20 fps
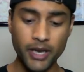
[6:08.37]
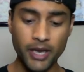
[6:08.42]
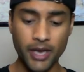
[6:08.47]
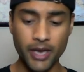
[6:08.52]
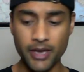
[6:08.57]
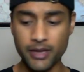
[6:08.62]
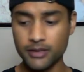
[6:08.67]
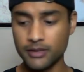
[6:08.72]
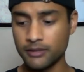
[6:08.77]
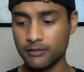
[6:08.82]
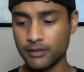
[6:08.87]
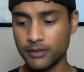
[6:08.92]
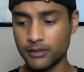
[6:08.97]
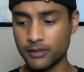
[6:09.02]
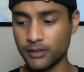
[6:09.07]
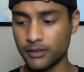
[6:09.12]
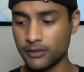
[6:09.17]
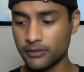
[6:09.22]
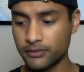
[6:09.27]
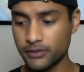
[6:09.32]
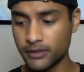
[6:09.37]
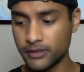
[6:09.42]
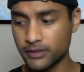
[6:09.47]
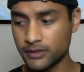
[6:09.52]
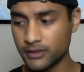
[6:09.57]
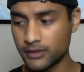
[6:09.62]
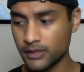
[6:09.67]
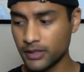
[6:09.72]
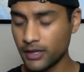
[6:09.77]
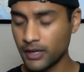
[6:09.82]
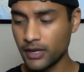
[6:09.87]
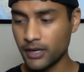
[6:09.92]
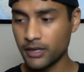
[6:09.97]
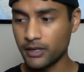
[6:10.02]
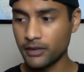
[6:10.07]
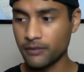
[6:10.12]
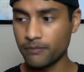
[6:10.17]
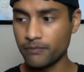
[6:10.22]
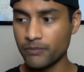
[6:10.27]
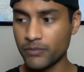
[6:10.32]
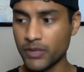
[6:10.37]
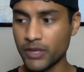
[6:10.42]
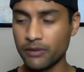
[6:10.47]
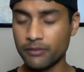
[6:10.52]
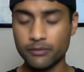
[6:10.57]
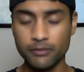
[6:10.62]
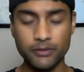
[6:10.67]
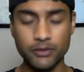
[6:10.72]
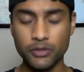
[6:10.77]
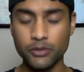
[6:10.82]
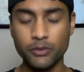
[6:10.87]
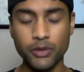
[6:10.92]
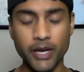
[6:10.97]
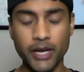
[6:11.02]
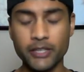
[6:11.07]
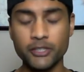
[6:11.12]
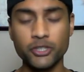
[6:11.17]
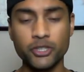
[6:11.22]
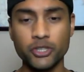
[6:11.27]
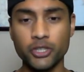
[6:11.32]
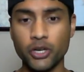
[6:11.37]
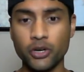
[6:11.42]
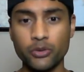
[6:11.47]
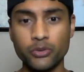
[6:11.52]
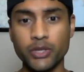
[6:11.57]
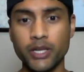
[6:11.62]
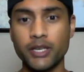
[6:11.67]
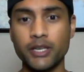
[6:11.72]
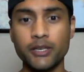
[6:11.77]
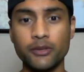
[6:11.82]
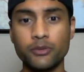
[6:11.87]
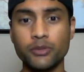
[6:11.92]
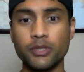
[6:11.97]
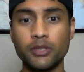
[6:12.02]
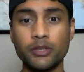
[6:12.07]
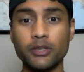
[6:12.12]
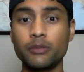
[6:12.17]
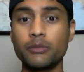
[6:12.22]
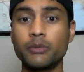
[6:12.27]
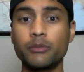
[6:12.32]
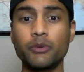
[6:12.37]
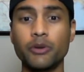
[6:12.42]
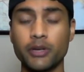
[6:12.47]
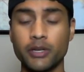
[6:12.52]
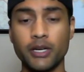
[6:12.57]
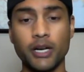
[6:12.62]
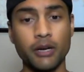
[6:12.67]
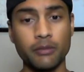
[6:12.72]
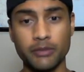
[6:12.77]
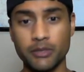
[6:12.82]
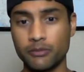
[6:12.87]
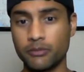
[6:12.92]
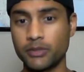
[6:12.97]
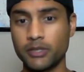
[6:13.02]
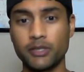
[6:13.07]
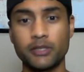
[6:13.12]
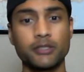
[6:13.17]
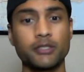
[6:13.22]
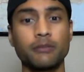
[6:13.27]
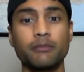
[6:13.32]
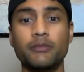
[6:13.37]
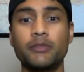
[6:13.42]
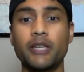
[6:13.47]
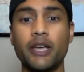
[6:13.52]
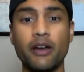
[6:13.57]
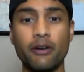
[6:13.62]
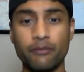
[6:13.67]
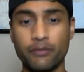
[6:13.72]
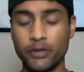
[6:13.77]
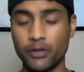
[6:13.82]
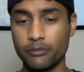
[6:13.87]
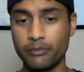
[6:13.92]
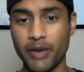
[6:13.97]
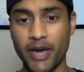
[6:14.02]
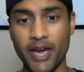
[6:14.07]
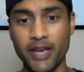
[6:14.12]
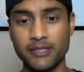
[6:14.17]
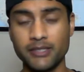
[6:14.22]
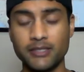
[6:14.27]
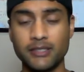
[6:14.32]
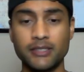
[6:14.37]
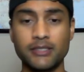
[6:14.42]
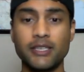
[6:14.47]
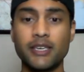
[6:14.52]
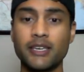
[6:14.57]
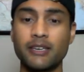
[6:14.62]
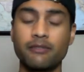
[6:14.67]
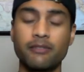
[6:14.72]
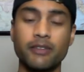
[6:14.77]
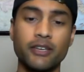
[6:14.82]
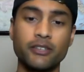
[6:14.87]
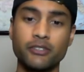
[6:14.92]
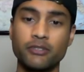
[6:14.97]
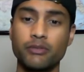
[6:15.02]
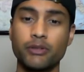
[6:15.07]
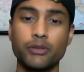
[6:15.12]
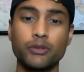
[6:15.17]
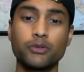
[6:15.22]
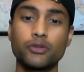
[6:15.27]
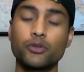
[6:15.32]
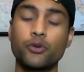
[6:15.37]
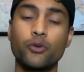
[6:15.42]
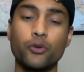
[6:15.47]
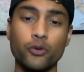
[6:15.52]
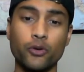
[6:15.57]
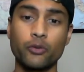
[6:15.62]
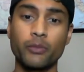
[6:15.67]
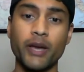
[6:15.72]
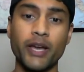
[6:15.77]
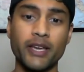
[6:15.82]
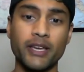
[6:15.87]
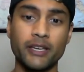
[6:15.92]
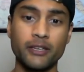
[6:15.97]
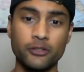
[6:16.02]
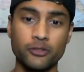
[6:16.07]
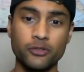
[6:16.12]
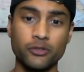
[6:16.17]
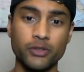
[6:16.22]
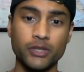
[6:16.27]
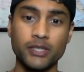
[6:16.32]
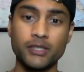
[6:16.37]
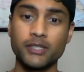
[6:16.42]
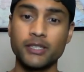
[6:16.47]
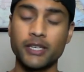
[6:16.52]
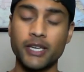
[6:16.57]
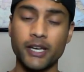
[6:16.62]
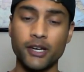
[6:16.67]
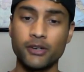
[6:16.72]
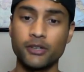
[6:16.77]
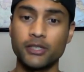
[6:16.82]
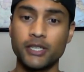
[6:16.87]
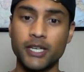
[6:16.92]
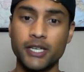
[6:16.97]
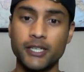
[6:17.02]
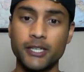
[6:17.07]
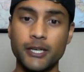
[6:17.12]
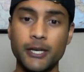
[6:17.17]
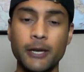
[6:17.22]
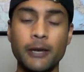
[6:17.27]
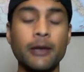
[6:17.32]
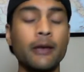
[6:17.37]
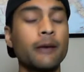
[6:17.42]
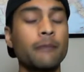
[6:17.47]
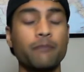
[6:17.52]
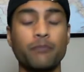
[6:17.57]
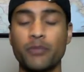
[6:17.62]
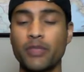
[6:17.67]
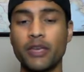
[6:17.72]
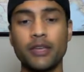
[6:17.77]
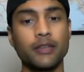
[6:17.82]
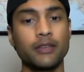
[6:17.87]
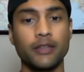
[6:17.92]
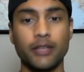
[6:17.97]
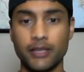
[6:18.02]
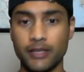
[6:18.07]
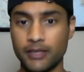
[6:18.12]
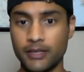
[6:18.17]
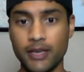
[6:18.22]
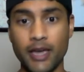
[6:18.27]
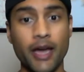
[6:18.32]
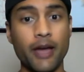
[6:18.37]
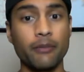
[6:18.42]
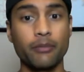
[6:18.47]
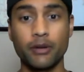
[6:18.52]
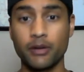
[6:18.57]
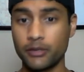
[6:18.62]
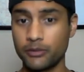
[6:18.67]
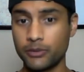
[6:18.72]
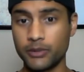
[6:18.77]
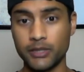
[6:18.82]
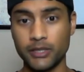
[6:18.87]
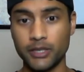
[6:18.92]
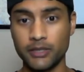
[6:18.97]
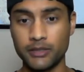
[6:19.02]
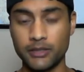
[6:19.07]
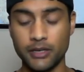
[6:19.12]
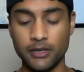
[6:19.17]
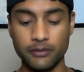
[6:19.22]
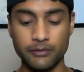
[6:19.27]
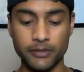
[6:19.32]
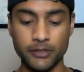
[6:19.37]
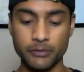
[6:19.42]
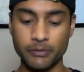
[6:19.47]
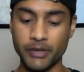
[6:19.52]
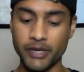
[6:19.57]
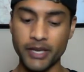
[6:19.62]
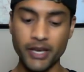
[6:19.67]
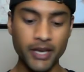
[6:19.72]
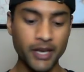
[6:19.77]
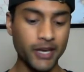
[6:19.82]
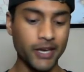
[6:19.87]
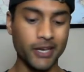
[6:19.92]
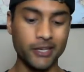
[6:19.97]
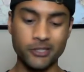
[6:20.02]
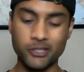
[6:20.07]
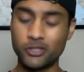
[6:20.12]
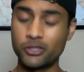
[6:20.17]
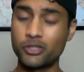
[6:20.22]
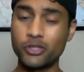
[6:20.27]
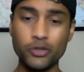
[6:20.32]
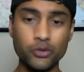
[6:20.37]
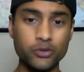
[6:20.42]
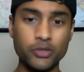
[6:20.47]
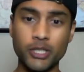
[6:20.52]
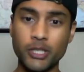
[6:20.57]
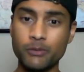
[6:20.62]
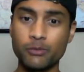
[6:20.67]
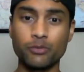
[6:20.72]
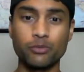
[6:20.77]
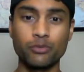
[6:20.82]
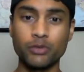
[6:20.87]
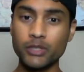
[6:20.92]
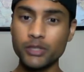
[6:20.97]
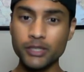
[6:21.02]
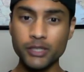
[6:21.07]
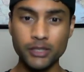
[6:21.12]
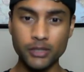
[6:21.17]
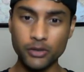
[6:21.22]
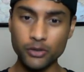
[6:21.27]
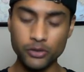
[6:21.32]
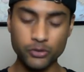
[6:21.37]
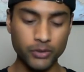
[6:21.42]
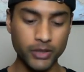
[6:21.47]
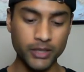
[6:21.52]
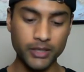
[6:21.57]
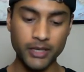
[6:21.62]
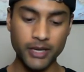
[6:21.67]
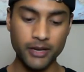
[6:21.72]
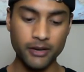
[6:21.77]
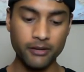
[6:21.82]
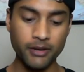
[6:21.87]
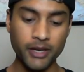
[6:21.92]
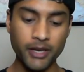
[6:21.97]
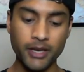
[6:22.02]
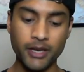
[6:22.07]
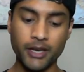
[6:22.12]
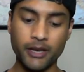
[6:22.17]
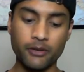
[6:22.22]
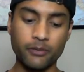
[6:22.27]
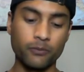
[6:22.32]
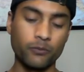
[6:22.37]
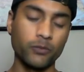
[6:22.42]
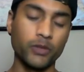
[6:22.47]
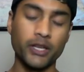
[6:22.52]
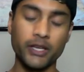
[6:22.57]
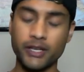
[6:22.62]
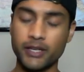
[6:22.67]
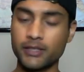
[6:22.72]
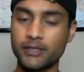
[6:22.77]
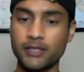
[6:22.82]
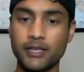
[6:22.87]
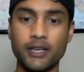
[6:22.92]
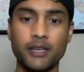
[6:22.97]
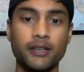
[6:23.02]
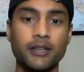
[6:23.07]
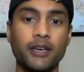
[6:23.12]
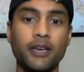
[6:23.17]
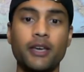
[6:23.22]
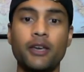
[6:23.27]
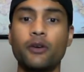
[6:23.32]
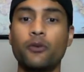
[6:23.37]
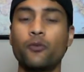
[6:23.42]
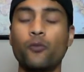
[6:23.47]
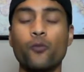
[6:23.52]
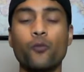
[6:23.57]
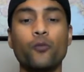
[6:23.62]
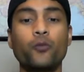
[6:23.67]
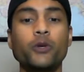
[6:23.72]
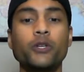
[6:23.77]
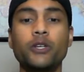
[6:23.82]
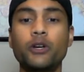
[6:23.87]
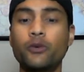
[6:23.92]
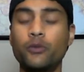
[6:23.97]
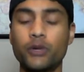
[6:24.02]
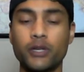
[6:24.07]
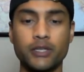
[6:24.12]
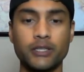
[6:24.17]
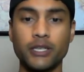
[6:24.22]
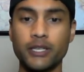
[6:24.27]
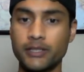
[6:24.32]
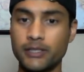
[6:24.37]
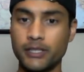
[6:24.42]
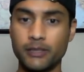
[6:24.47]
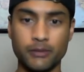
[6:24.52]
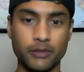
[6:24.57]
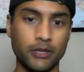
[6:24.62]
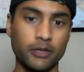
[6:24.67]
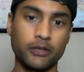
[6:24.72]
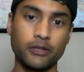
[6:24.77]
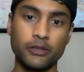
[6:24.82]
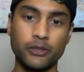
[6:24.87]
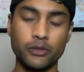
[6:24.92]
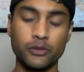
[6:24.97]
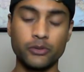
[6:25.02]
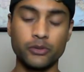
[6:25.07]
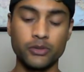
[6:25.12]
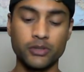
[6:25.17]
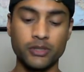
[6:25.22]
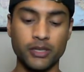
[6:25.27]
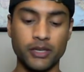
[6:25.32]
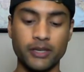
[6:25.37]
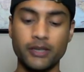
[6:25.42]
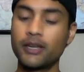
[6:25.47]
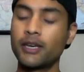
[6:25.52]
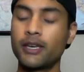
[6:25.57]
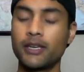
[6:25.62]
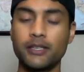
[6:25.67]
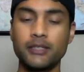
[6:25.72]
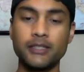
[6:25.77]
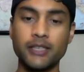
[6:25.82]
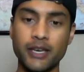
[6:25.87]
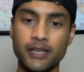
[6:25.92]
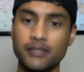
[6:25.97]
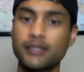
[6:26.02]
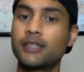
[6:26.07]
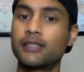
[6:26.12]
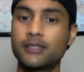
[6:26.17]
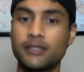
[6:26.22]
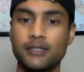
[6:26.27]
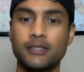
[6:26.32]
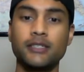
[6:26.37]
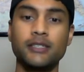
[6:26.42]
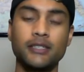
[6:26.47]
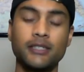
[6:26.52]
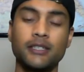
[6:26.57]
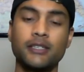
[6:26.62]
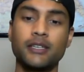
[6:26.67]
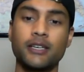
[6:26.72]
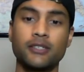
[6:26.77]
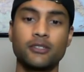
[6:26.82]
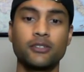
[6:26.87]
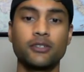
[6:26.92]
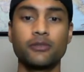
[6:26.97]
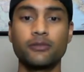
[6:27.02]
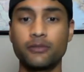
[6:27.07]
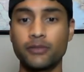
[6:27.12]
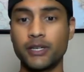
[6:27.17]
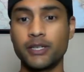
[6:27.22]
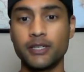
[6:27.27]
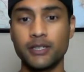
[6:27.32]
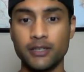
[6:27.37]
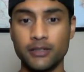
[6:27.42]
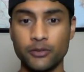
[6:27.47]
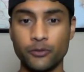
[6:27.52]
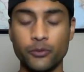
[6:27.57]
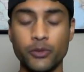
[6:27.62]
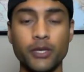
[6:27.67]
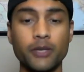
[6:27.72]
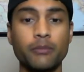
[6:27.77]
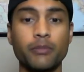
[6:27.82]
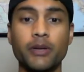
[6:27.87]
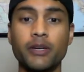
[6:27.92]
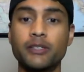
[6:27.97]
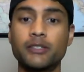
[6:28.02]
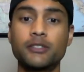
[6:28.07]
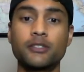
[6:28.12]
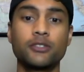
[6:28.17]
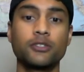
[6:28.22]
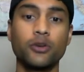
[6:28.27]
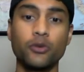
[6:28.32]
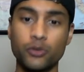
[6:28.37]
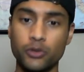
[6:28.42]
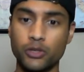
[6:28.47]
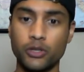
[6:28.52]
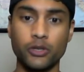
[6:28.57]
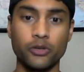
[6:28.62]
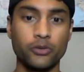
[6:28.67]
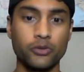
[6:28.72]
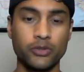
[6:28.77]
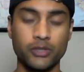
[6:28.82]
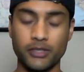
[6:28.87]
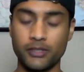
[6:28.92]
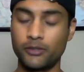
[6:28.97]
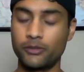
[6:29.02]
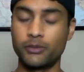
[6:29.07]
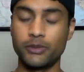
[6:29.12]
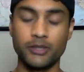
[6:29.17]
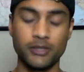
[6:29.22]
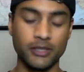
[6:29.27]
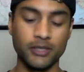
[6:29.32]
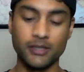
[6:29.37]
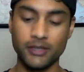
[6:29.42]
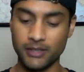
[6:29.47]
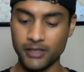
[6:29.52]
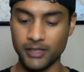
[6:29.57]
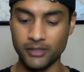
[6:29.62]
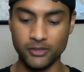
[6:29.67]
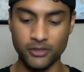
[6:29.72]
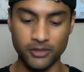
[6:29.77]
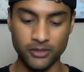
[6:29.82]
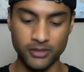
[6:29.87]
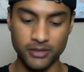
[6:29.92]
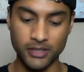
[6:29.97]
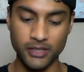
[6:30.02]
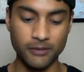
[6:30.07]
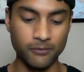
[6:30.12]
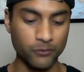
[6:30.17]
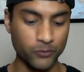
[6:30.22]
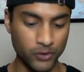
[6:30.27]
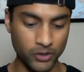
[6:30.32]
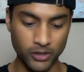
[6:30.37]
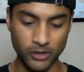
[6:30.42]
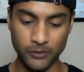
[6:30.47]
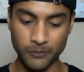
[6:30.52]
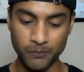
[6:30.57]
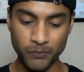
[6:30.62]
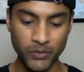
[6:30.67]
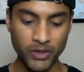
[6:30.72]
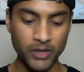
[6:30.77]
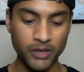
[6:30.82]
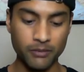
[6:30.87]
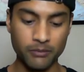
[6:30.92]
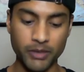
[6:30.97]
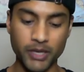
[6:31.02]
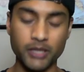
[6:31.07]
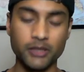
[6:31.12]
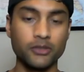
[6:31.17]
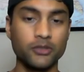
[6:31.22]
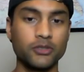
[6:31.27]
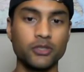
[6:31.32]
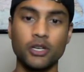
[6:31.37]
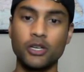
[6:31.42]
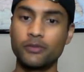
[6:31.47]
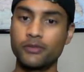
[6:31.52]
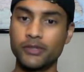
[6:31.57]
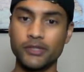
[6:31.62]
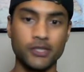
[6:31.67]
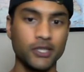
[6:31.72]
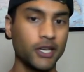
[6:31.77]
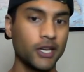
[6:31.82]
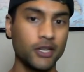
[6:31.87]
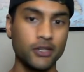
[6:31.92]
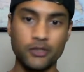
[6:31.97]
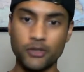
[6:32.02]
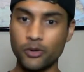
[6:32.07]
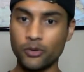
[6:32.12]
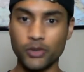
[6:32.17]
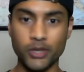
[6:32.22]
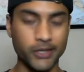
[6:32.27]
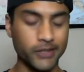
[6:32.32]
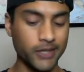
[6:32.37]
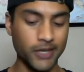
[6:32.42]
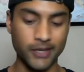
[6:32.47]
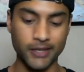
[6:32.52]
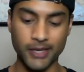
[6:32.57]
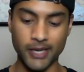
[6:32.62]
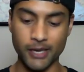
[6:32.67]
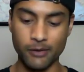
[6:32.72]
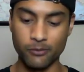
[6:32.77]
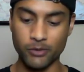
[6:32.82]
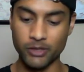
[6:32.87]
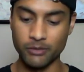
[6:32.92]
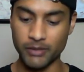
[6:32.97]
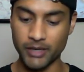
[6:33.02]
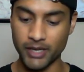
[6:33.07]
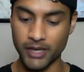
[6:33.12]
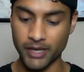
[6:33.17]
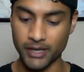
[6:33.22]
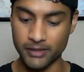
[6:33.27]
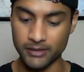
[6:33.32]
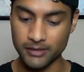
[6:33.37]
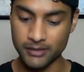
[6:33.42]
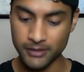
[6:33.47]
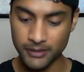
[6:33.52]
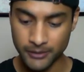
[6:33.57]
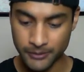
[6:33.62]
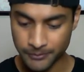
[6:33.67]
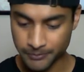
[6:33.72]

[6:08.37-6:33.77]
And if Tua had shown that he was a little bit more confident with some downfield passes to take advantage of those cornerback injuries in Carolina, then I probably would have gone Dolphins. But it's just two teams really close right now, and like I said, we don't want to take teams that are close. Yes, that's sneaky. Yes, you can fight another week, but it's so close that you'll be sitting on the edge of your seat. So Panthers, Dolphins, don't like that game. One of my hates.